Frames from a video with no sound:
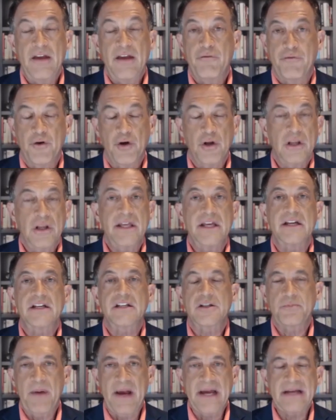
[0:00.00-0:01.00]
They fully
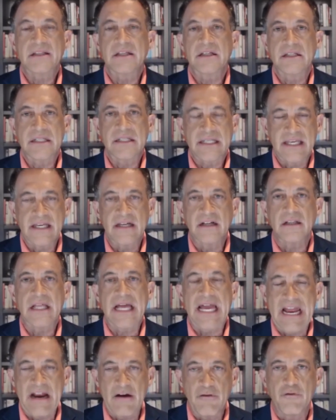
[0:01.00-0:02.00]
expected to
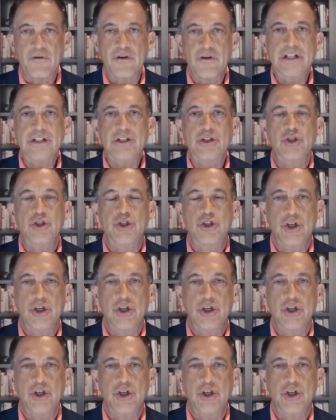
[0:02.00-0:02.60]
kill every